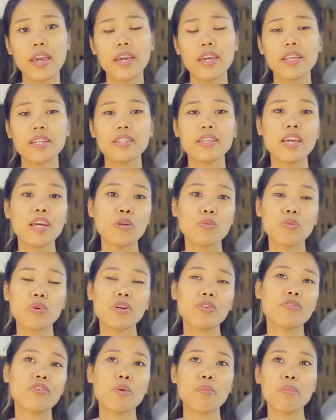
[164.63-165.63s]
and can
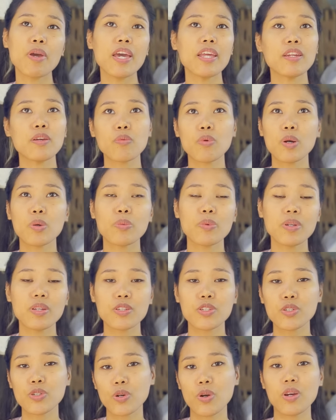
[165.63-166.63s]
work from anywhere with
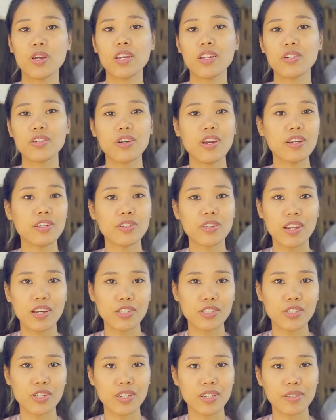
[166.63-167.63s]
a strong internet
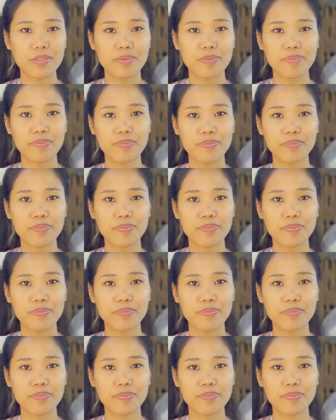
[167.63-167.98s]
connection.